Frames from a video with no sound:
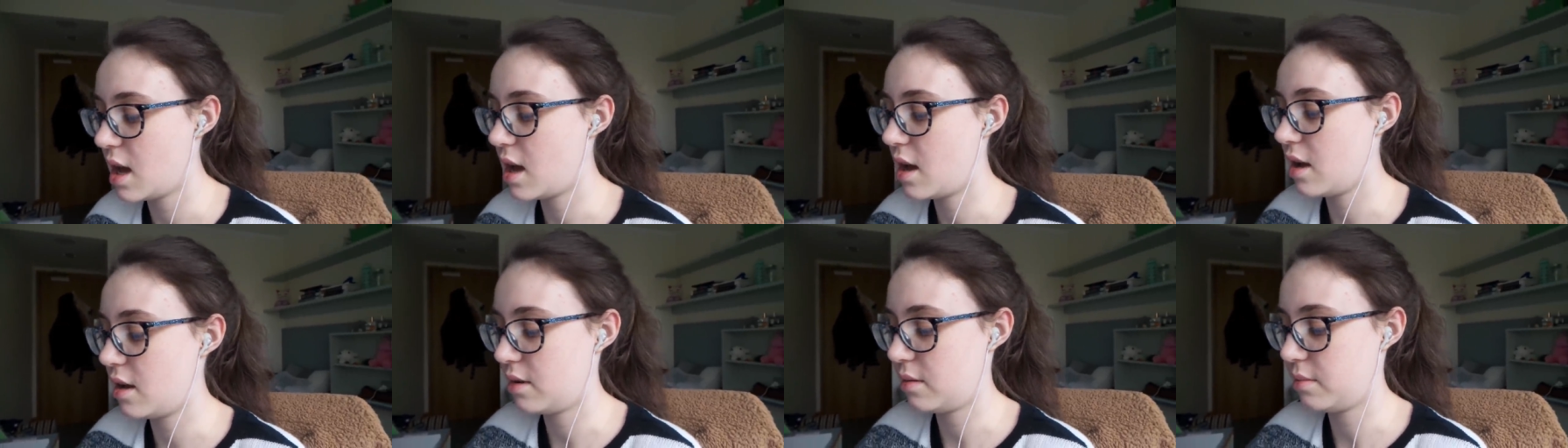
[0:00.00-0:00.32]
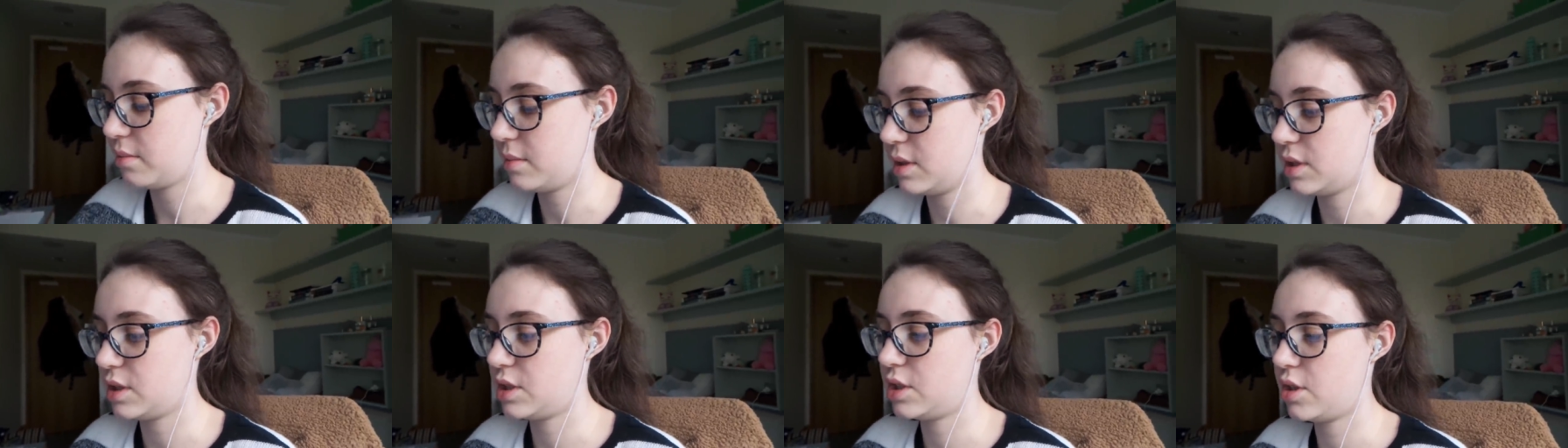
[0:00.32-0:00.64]

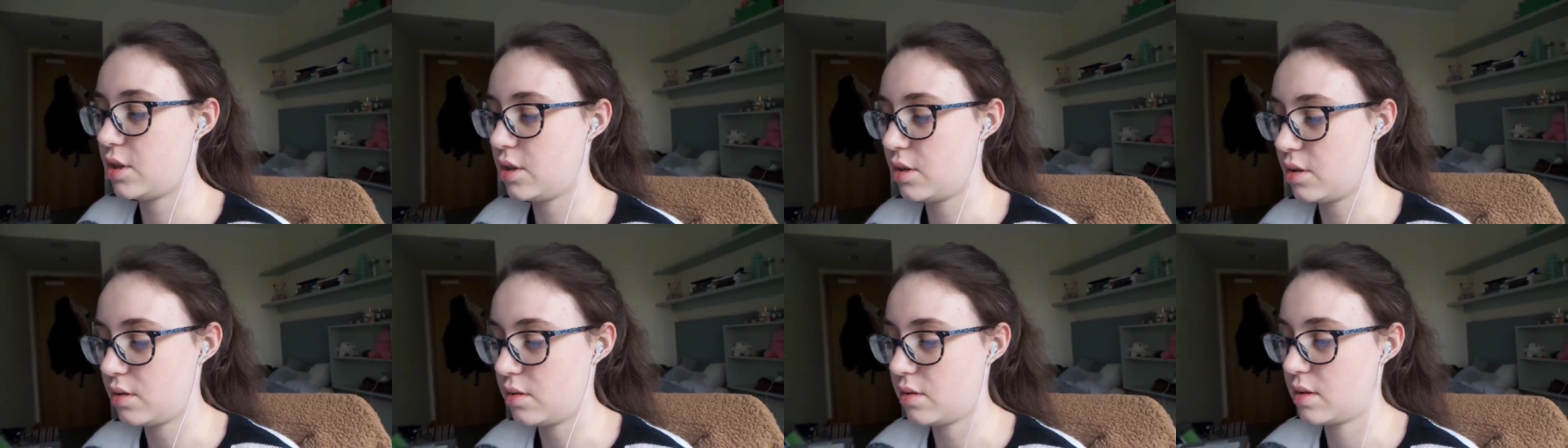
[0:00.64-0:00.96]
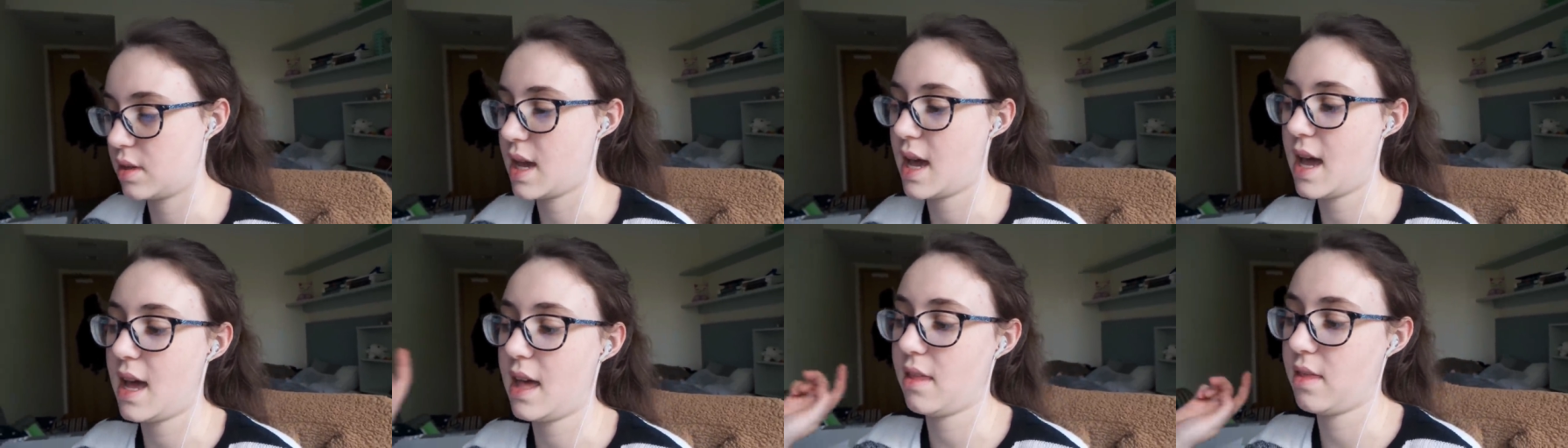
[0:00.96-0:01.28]
um, to
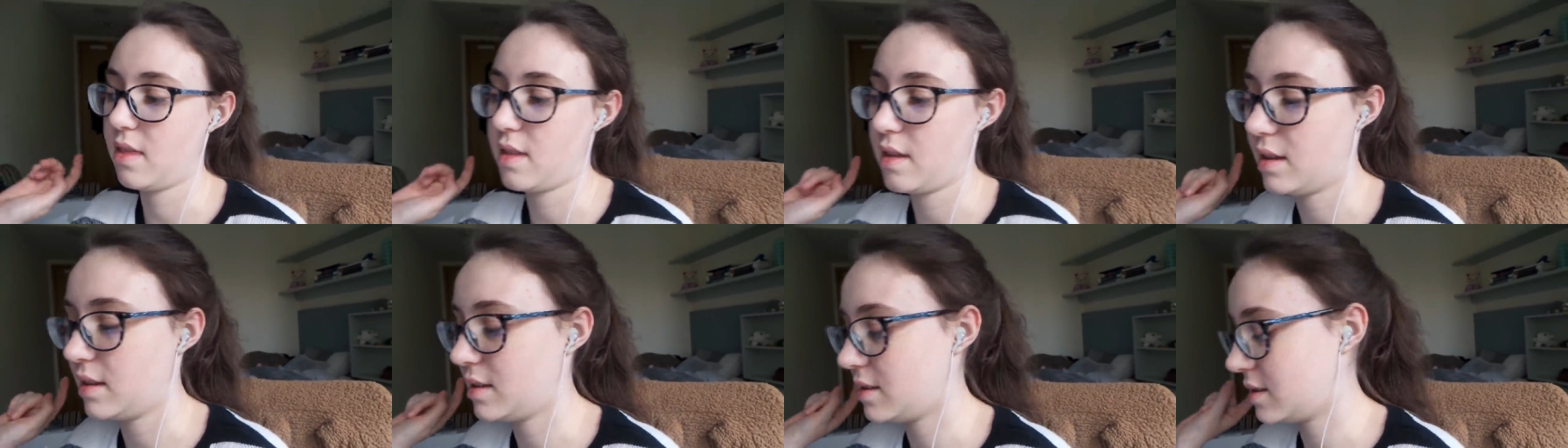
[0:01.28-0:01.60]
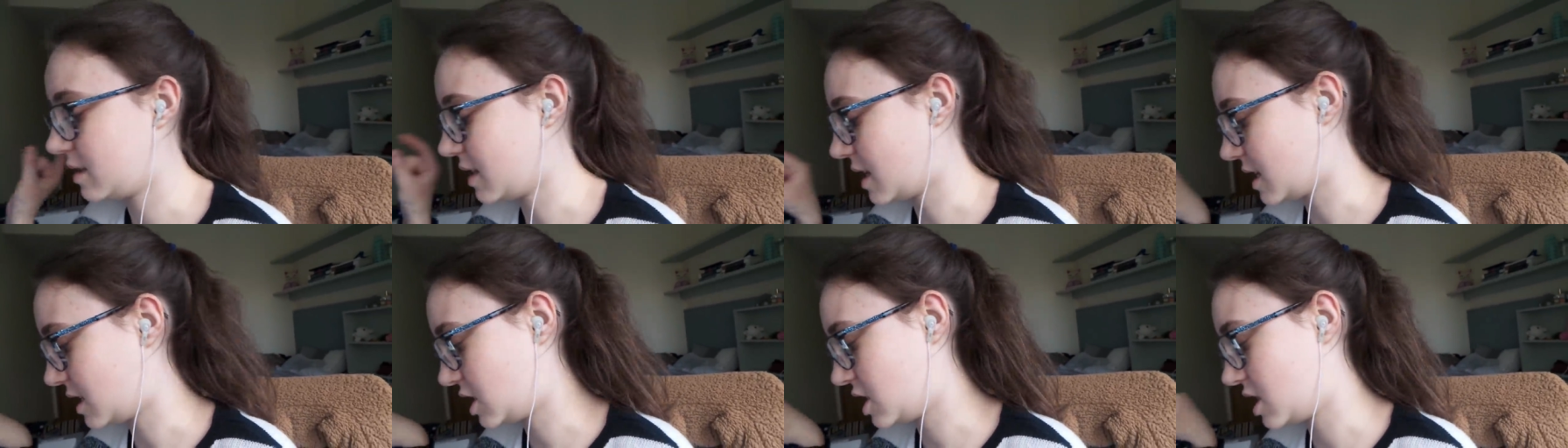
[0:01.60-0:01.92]
get this
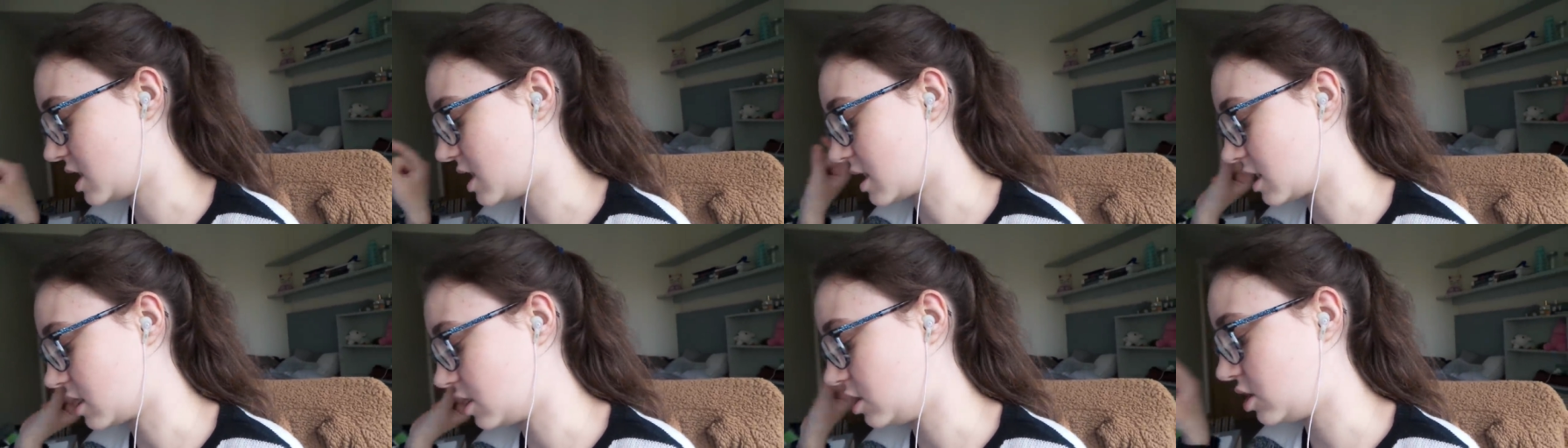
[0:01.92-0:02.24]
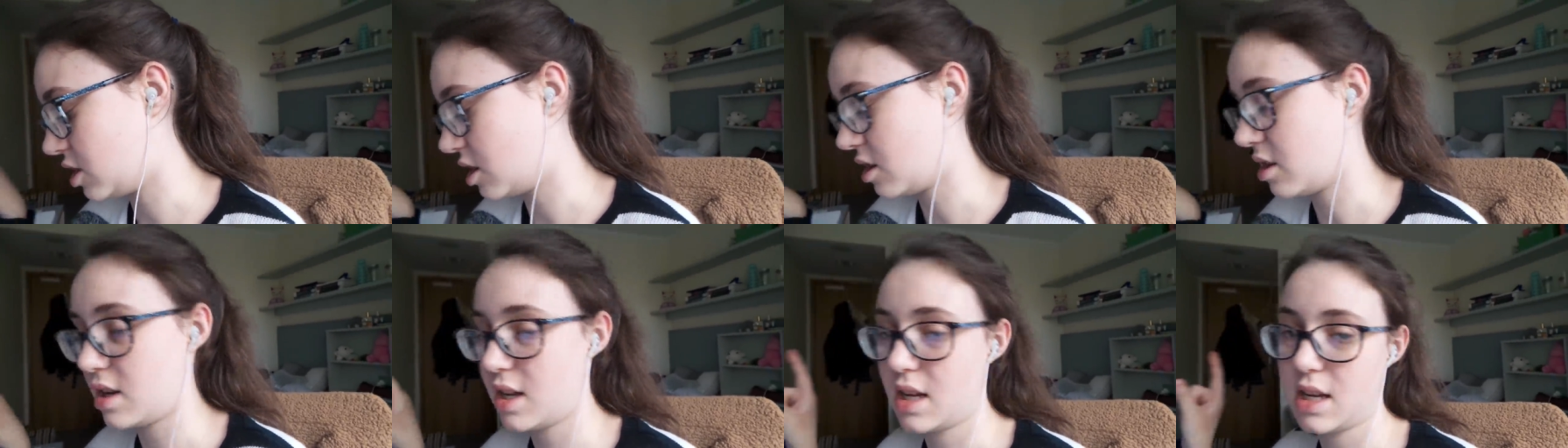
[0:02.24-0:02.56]
search thing
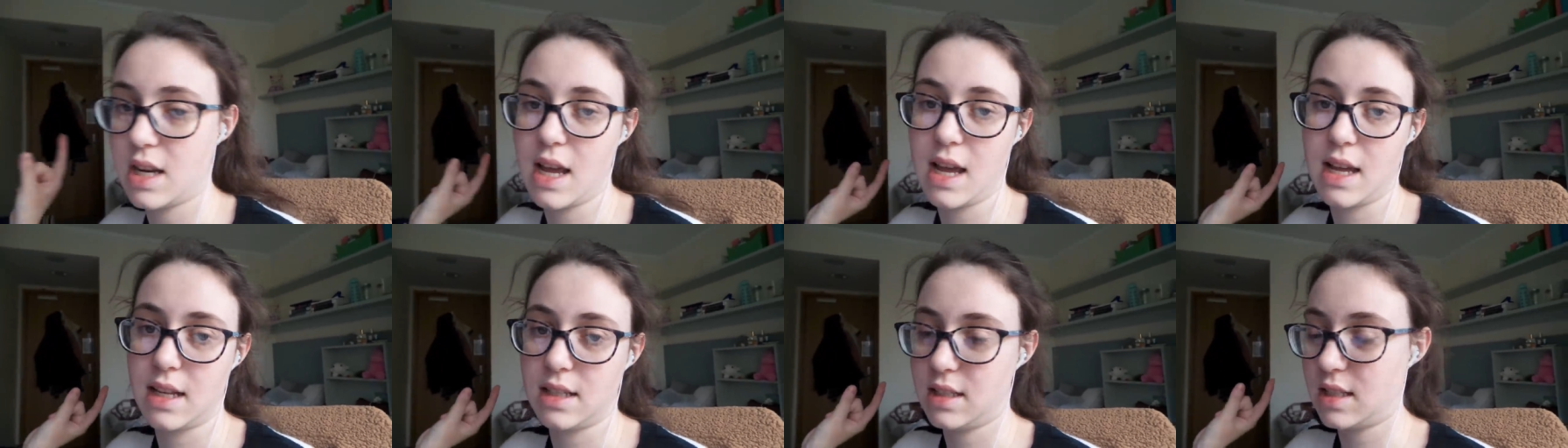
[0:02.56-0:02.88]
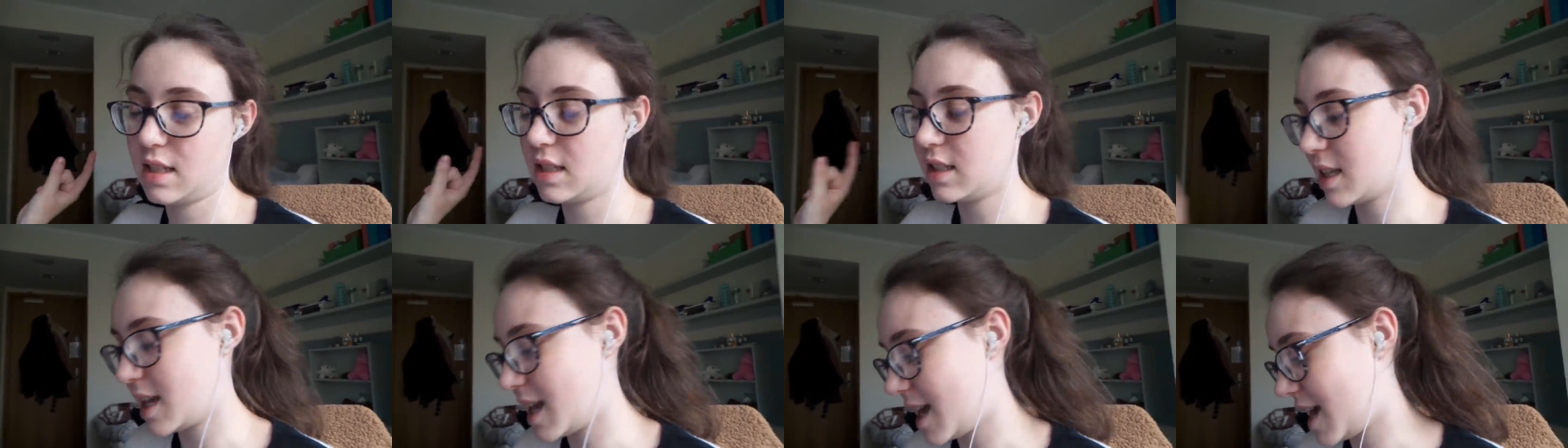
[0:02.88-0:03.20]
done and handed